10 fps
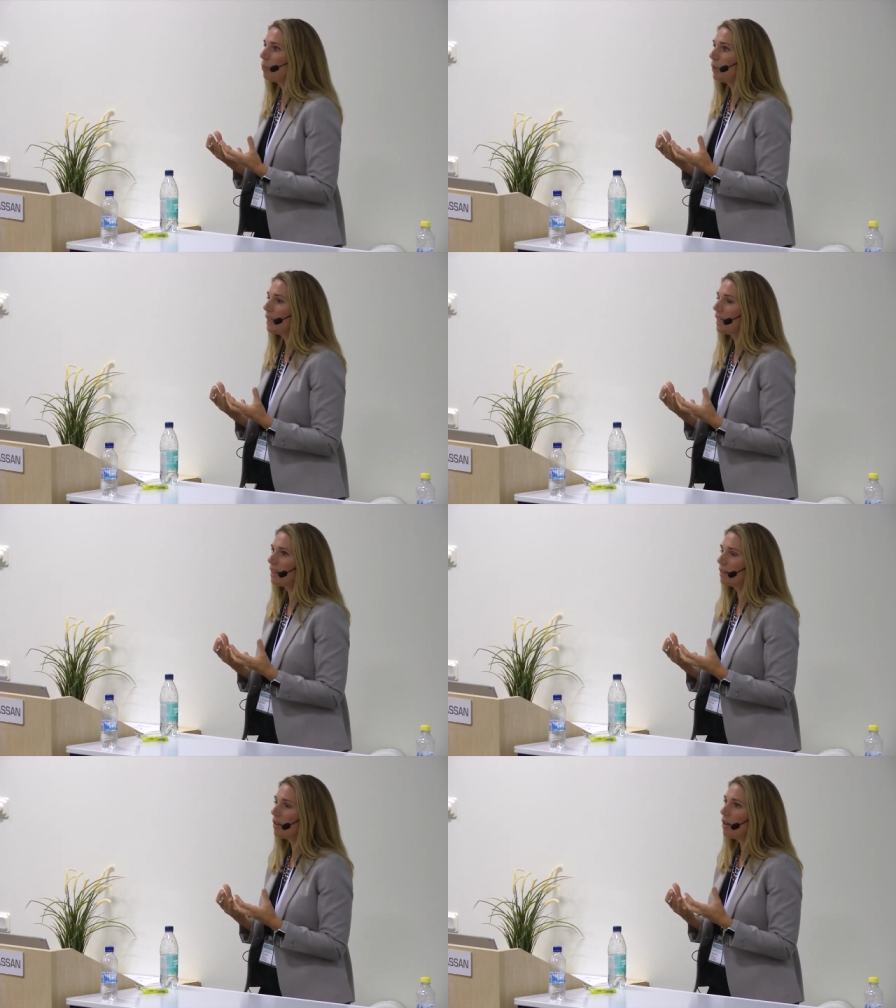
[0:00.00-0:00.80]
we
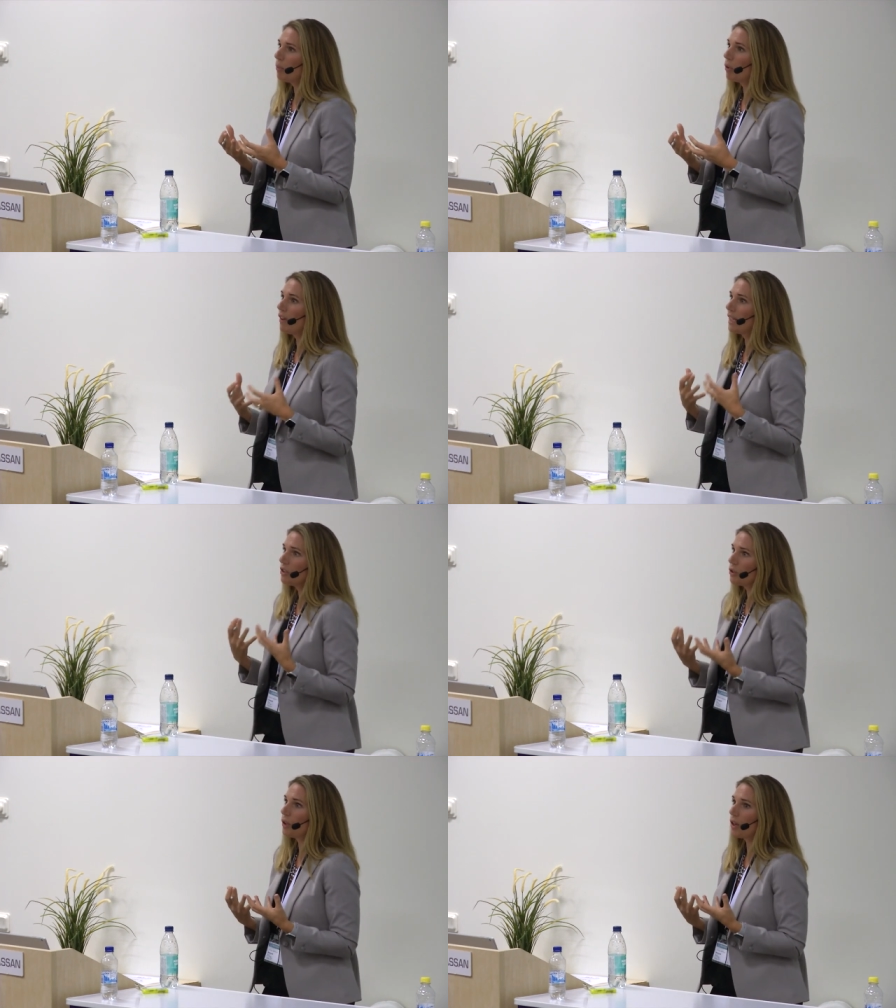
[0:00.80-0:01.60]
can provide
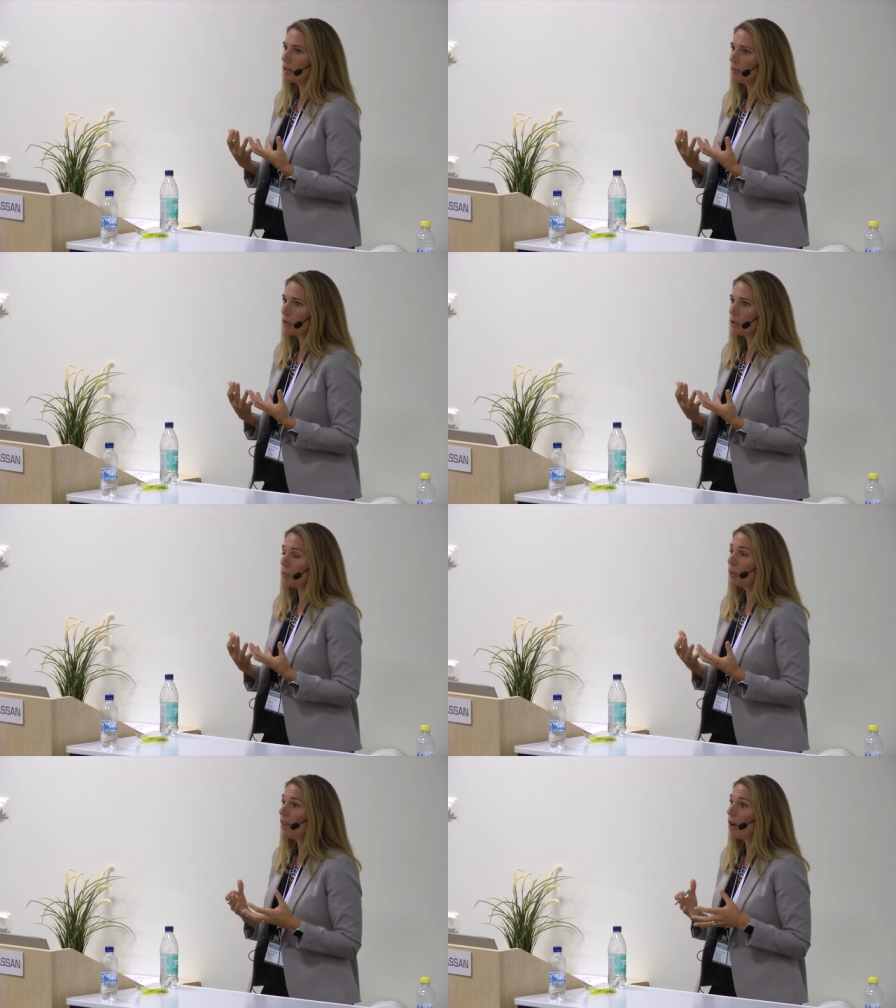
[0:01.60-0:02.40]
it to customers
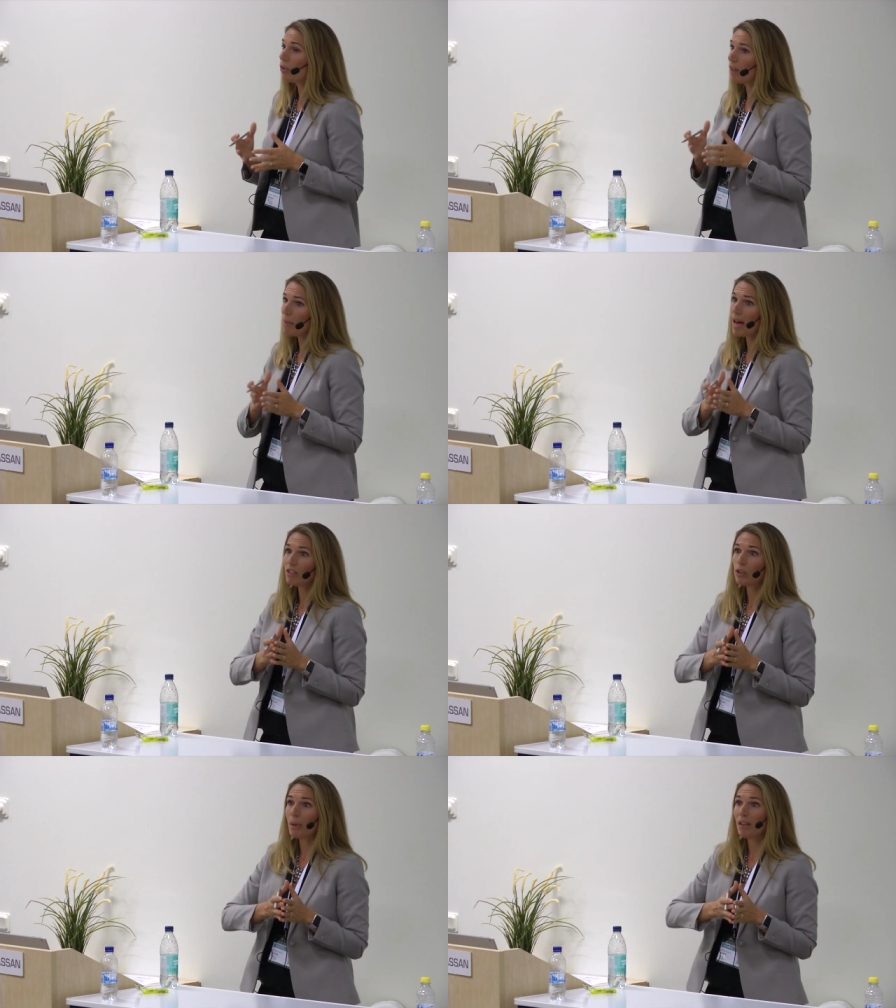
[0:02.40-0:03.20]
without them
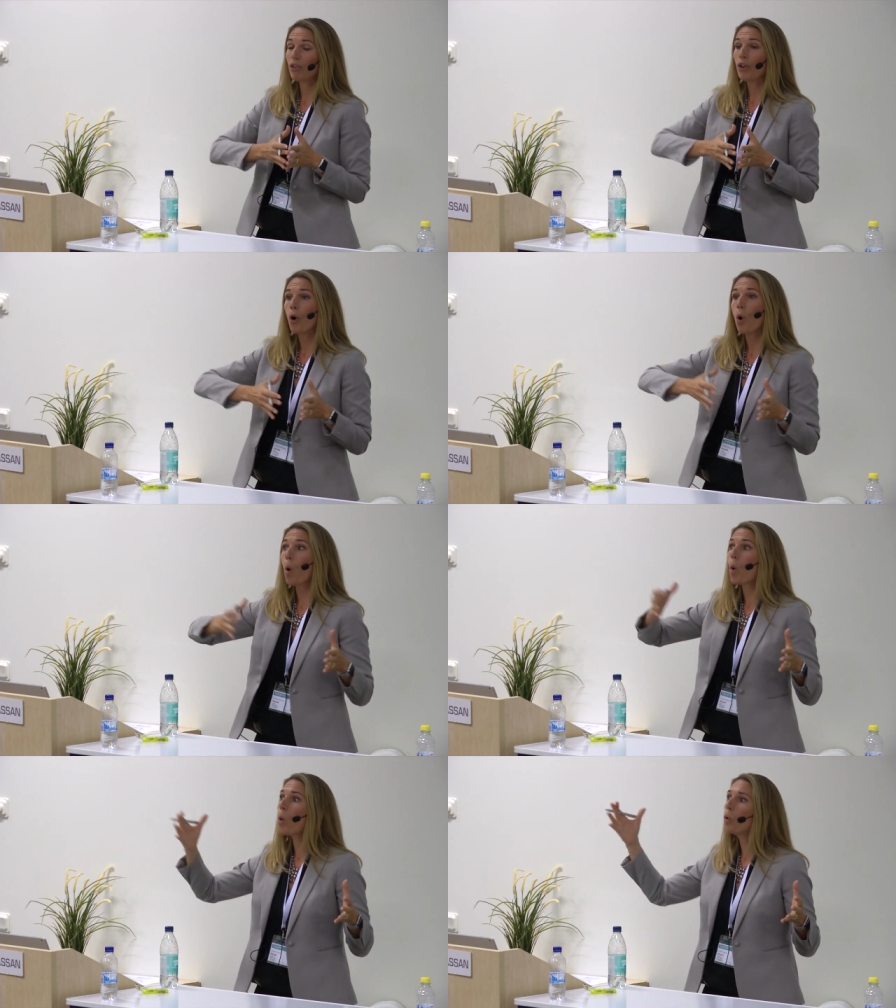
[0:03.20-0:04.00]
having to pay for the
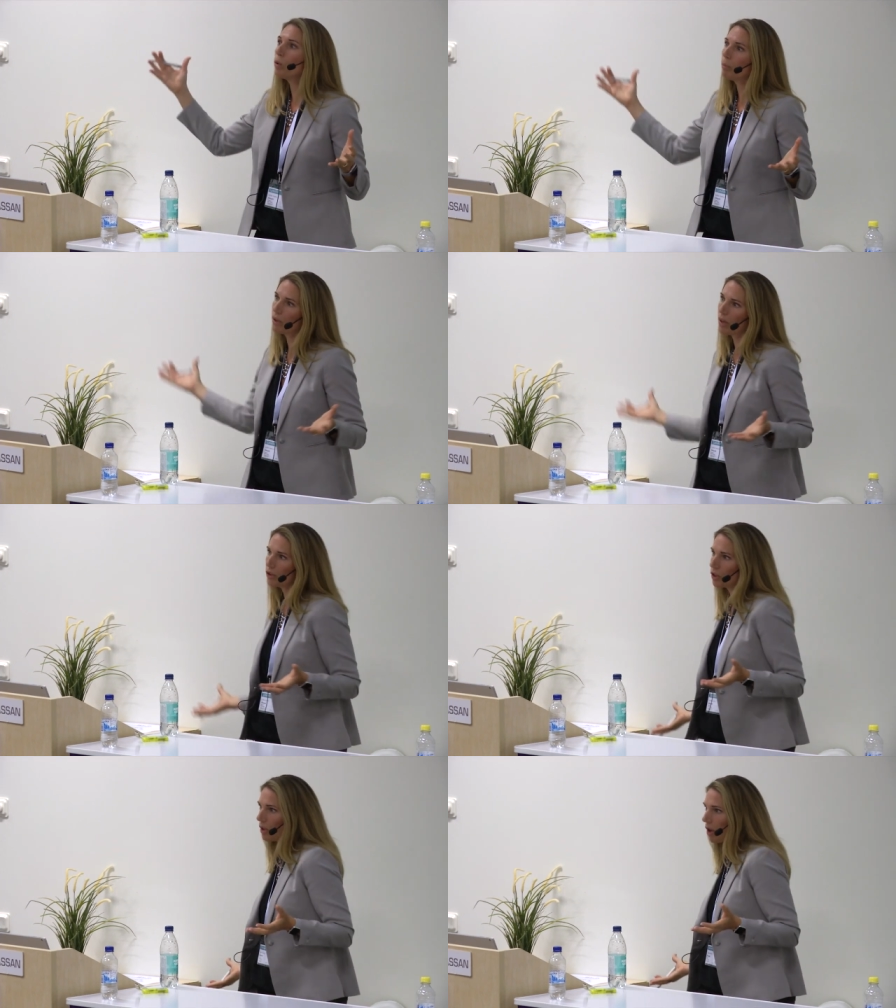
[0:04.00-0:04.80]
whole
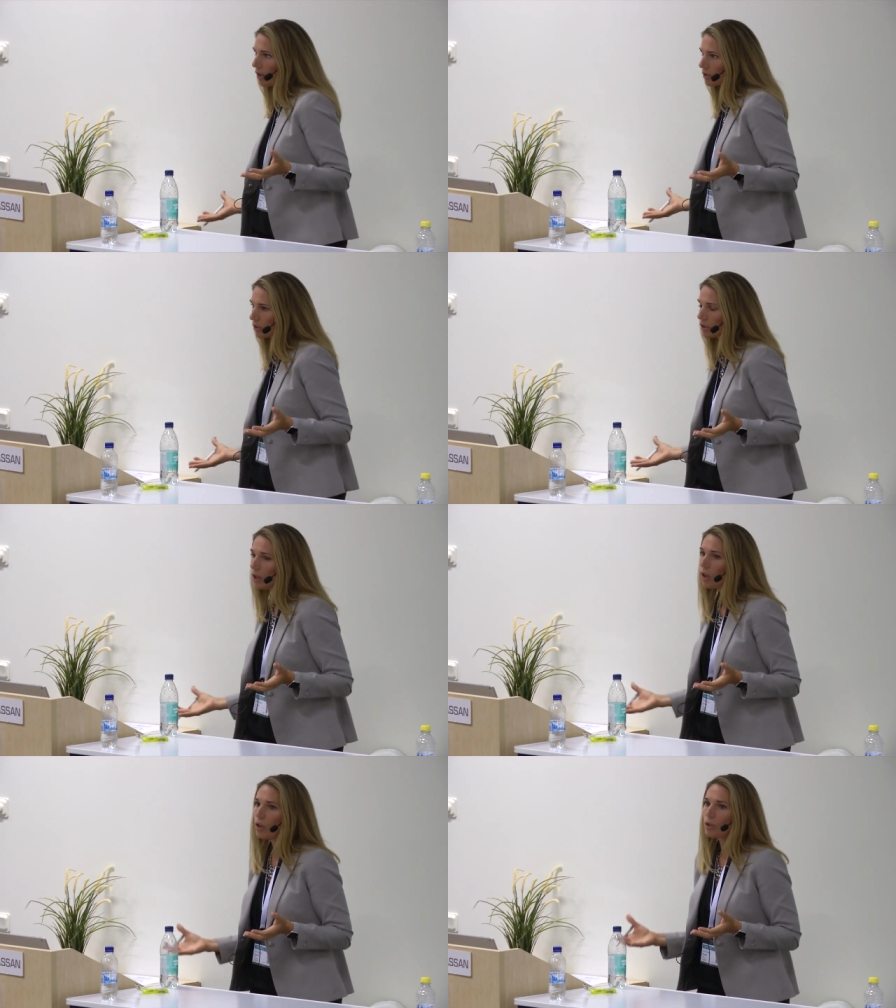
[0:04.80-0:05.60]
production cost.
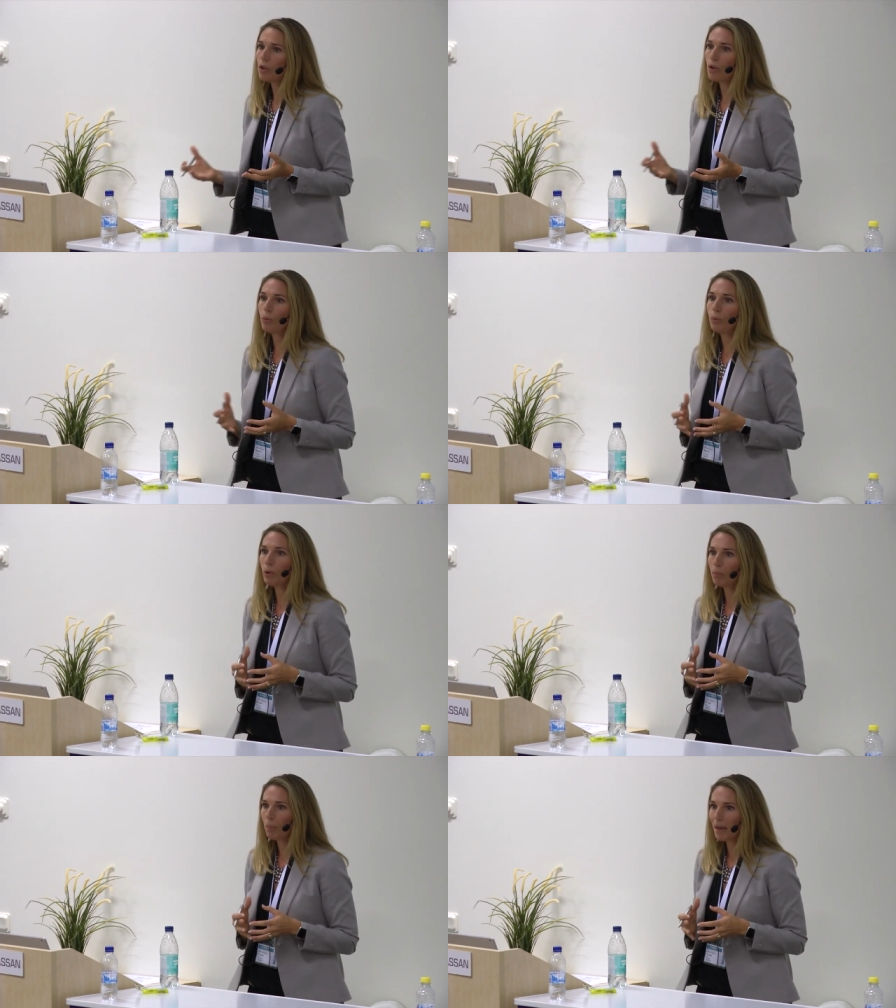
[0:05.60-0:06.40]
So
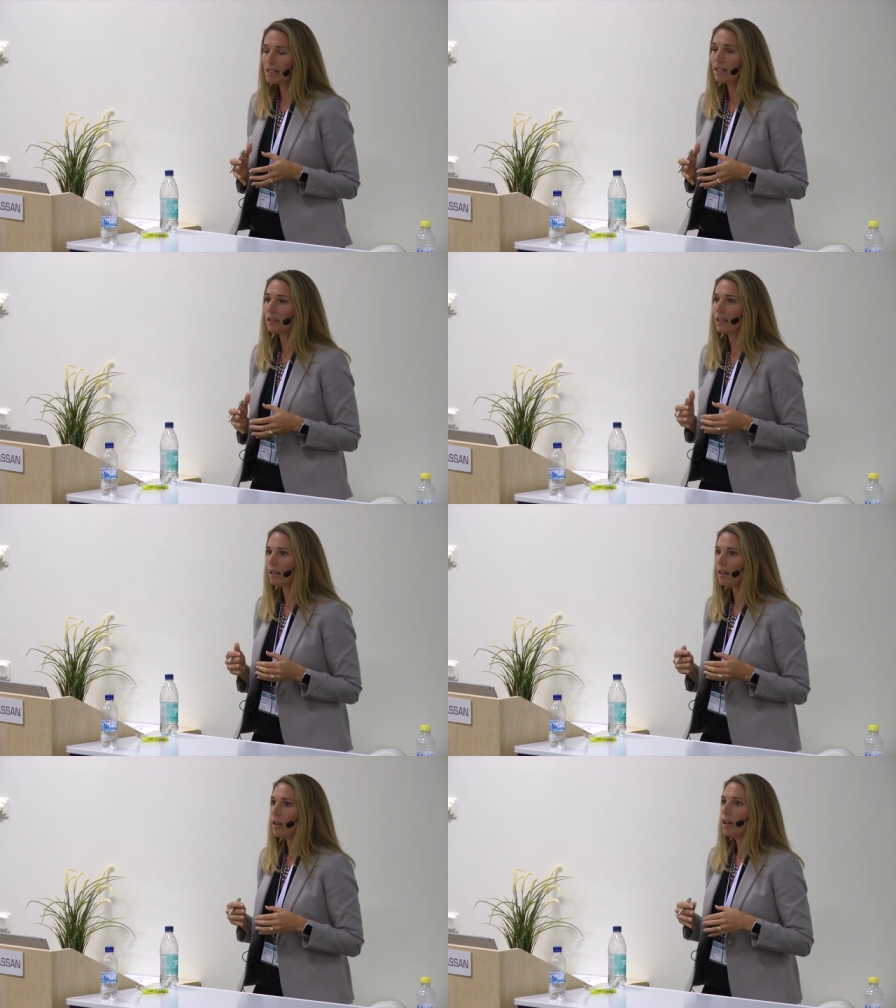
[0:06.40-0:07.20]
we're
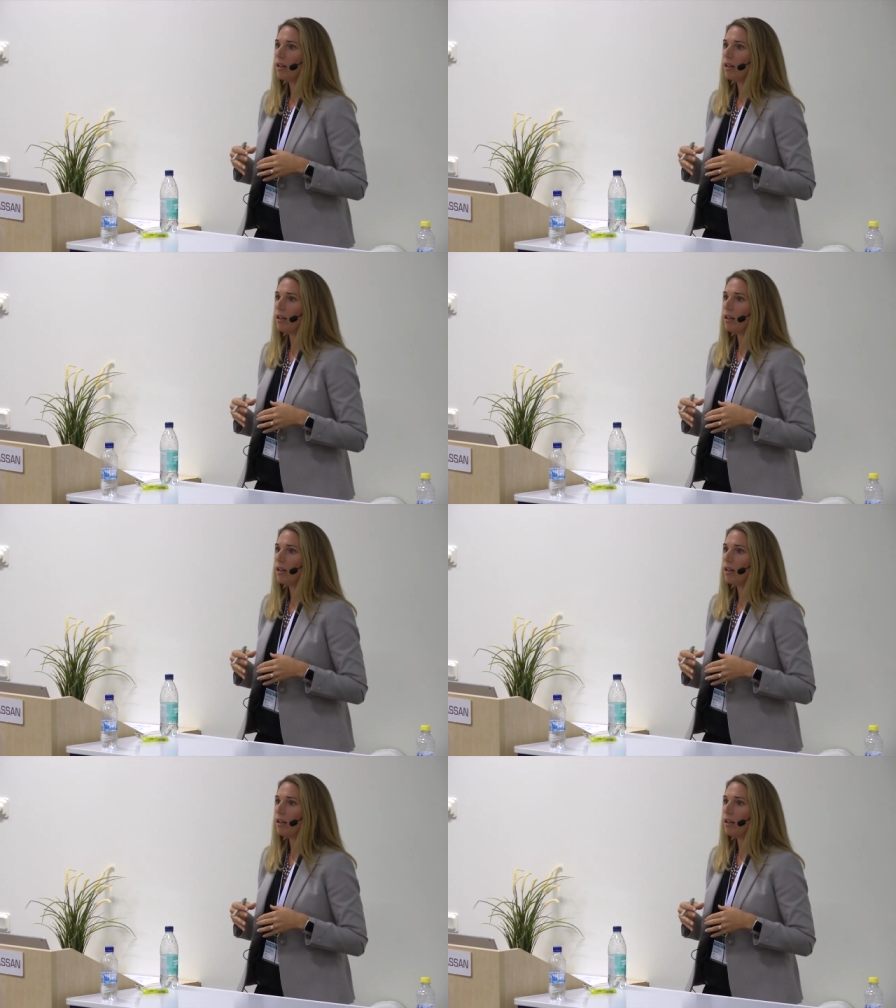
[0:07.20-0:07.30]
basically